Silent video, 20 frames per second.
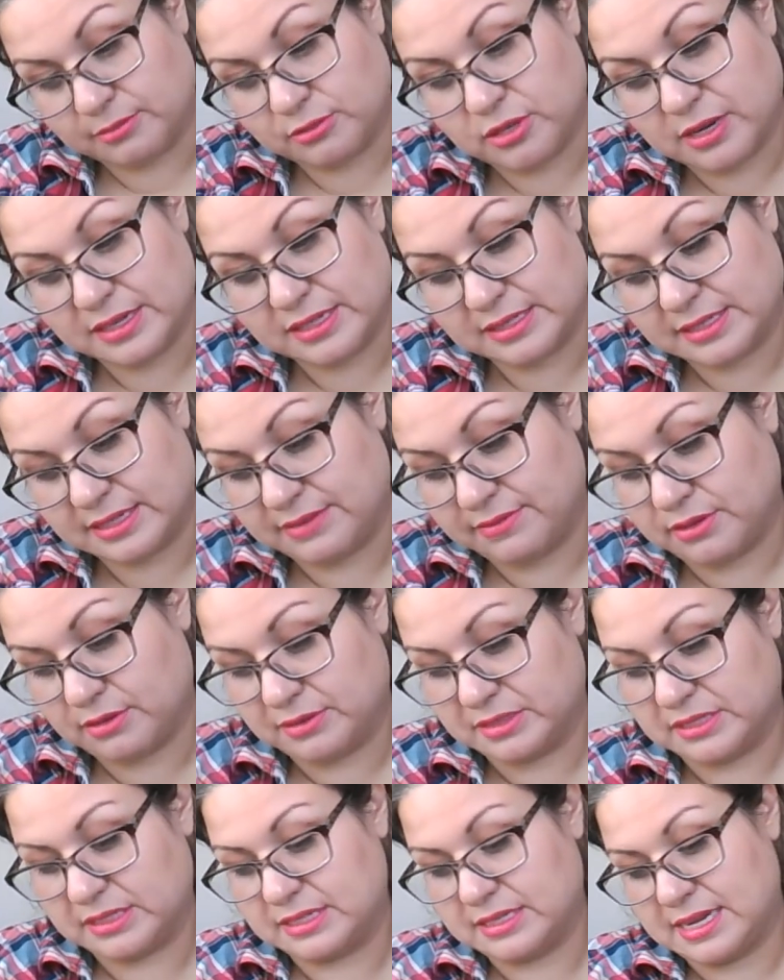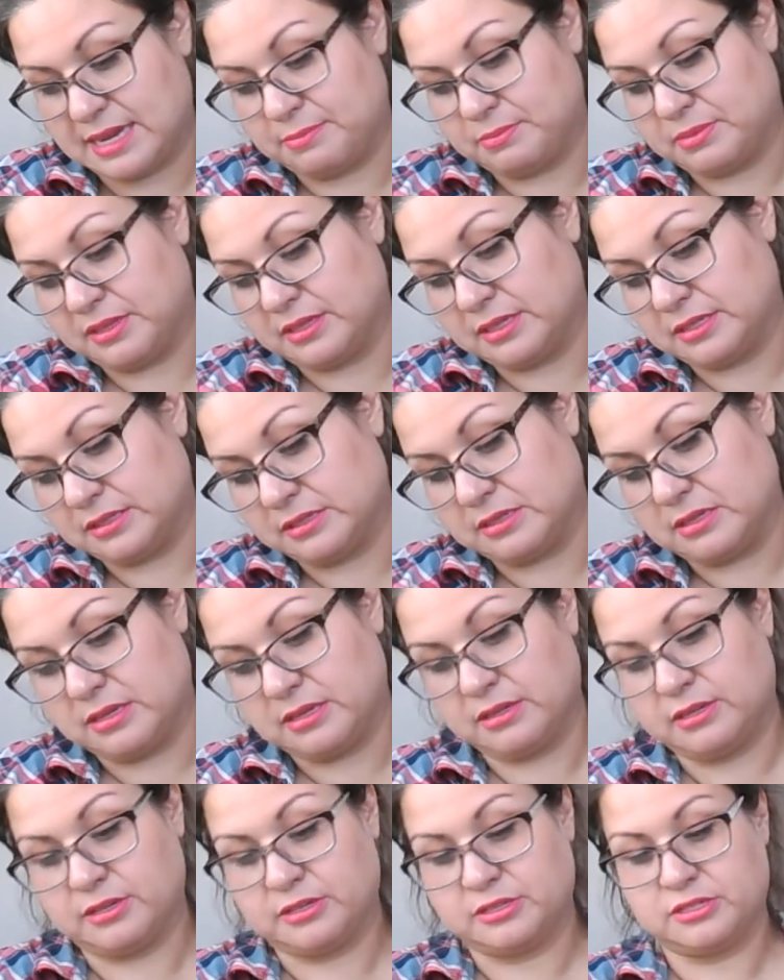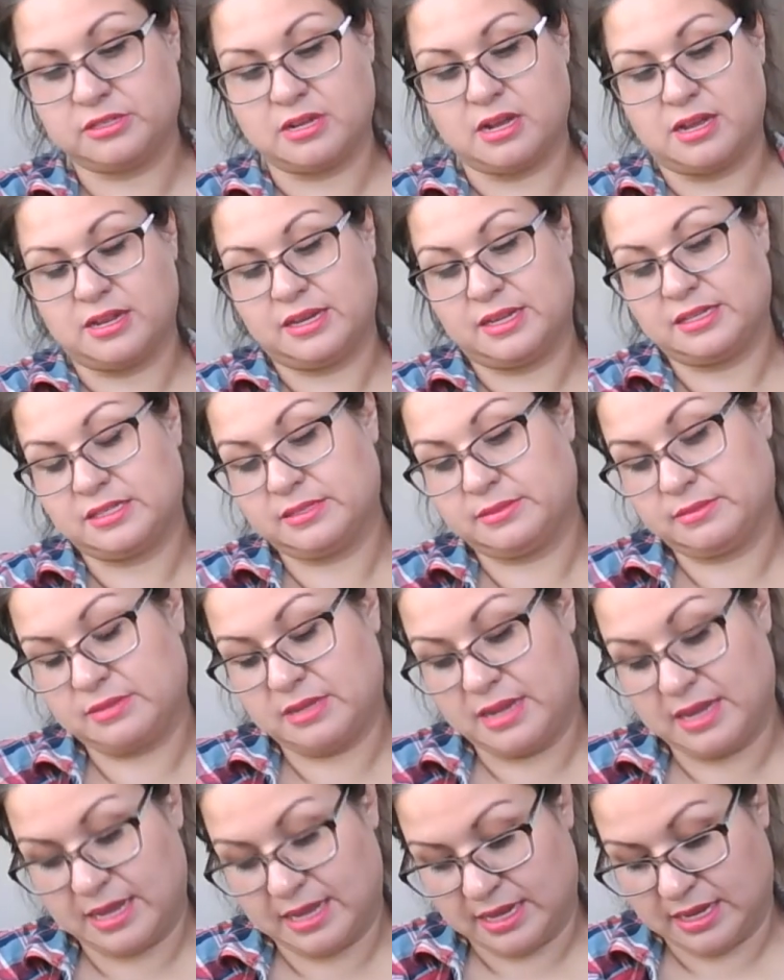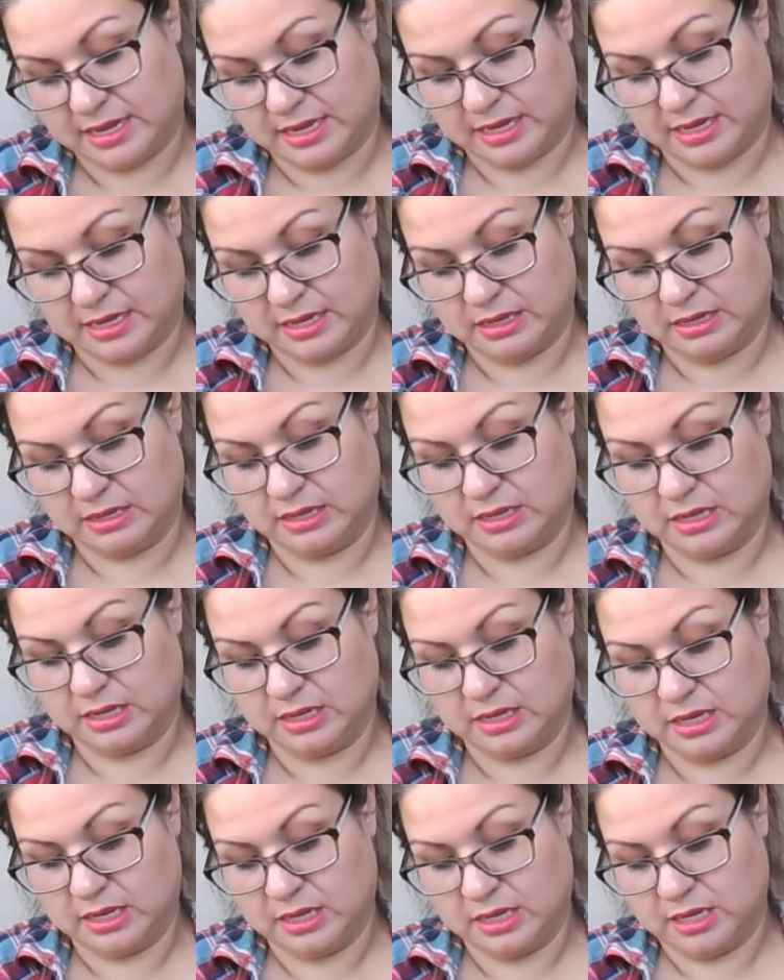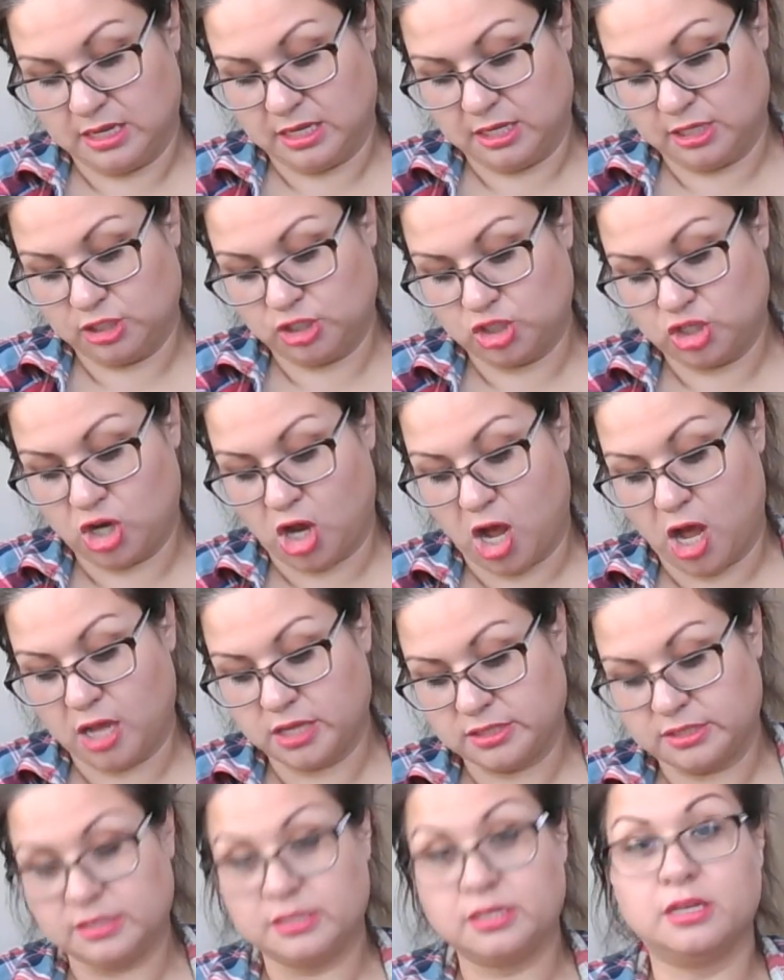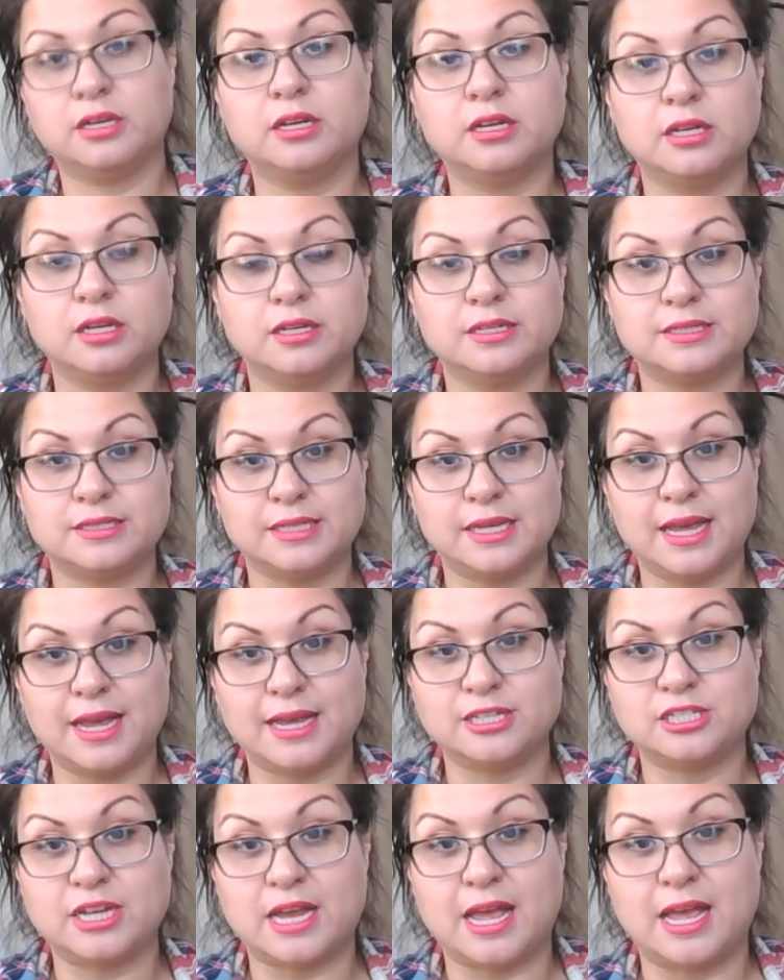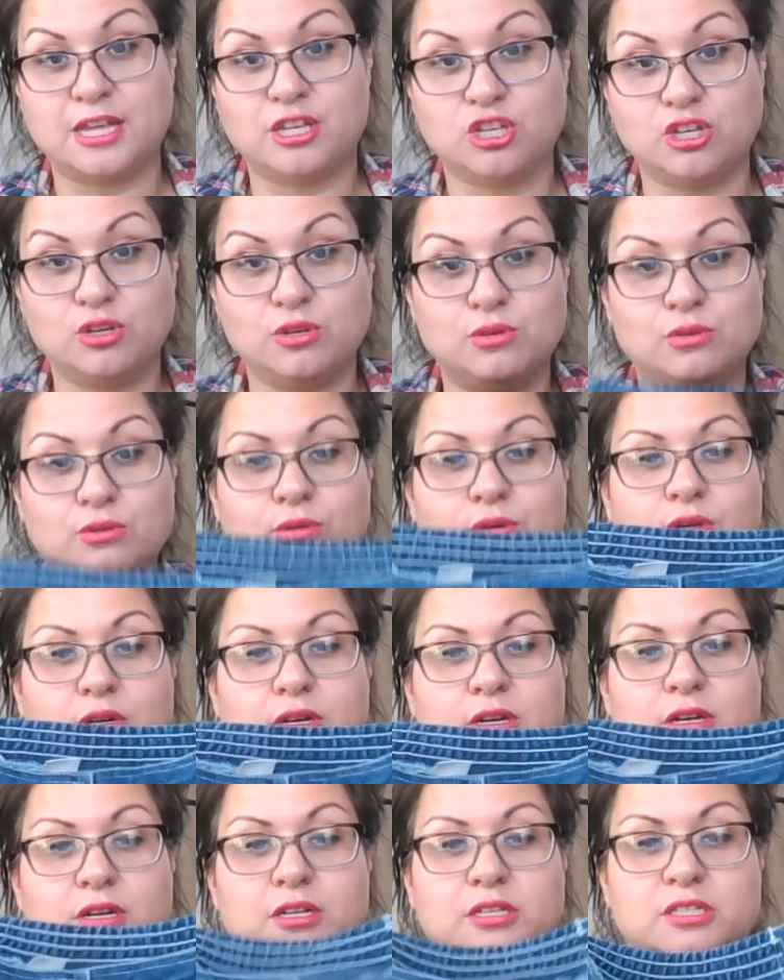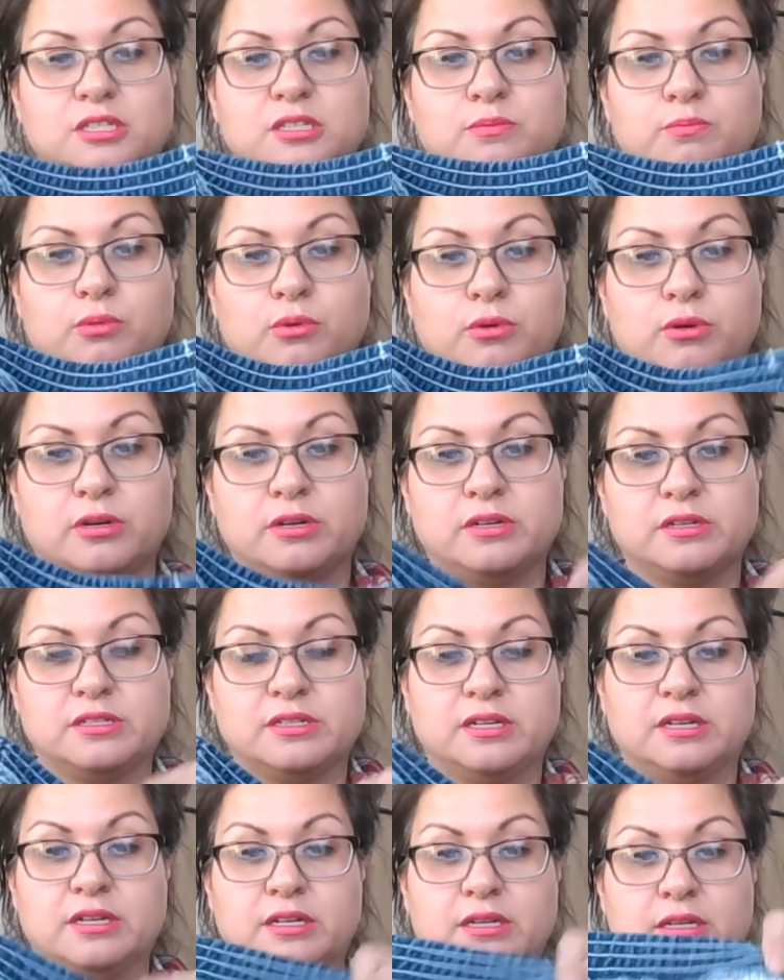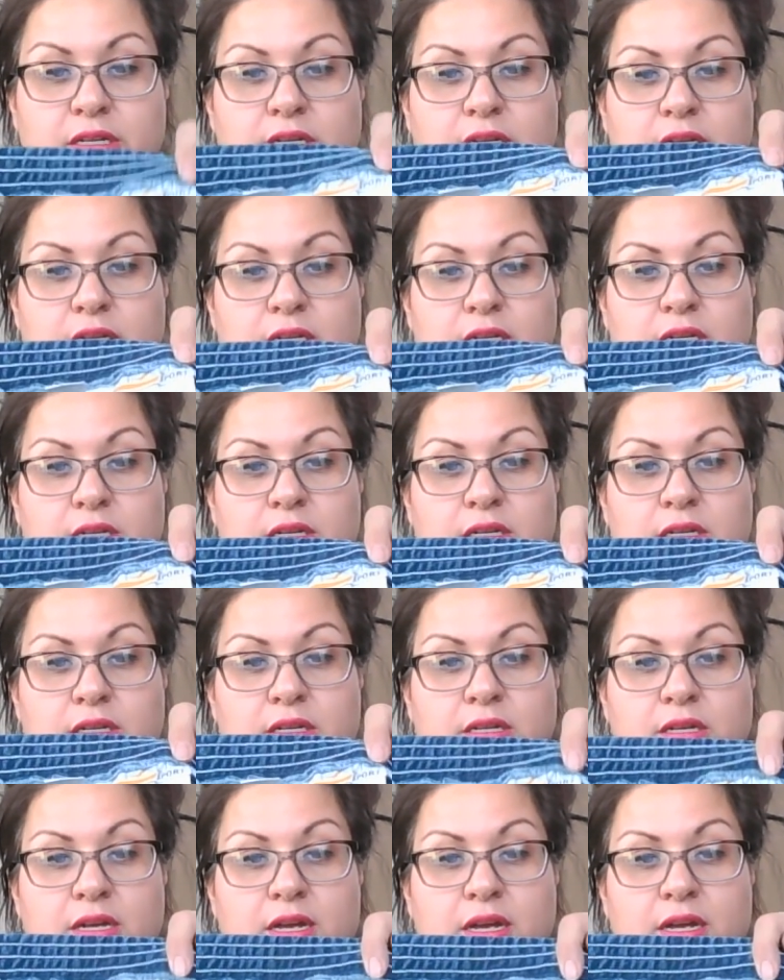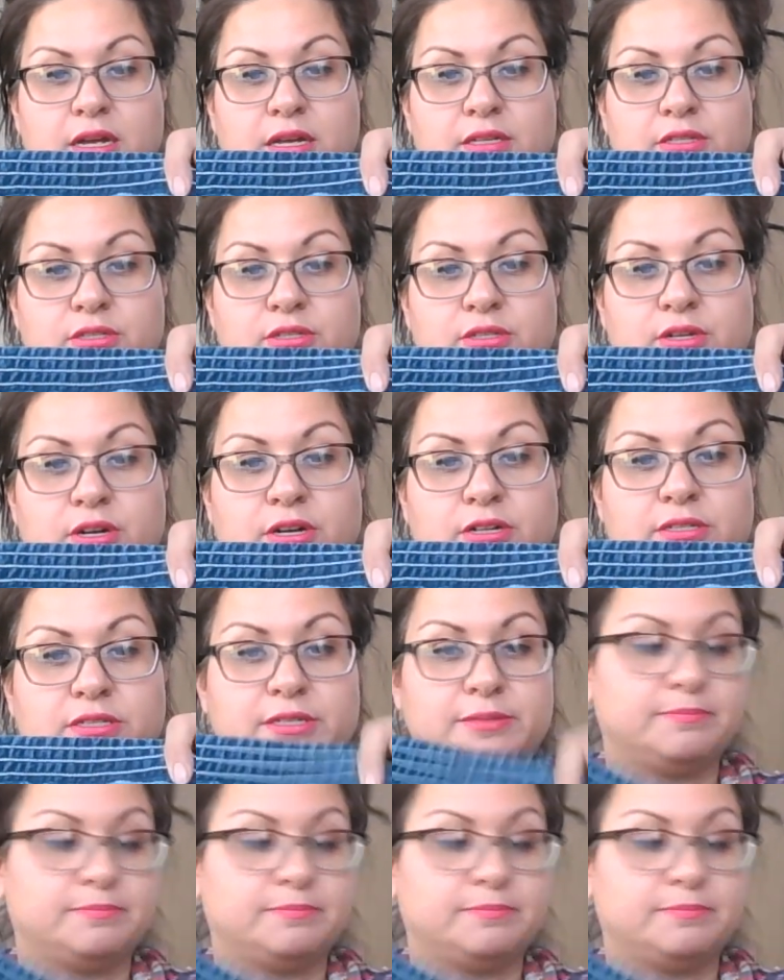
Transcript: to see if there was a date, but there's not. It's a CHAU, C-H-A-U sport skirt,